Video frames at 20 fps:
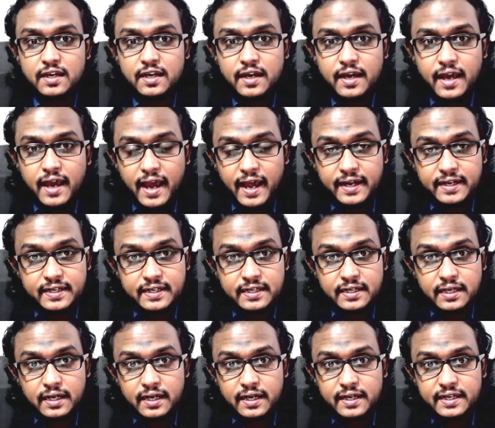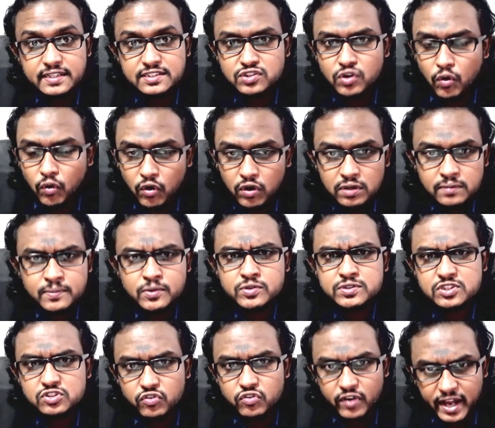And it's almost
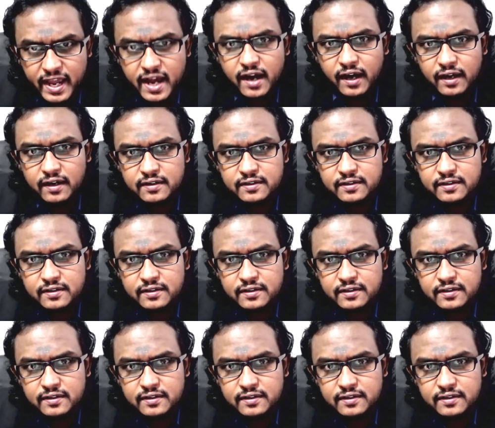rare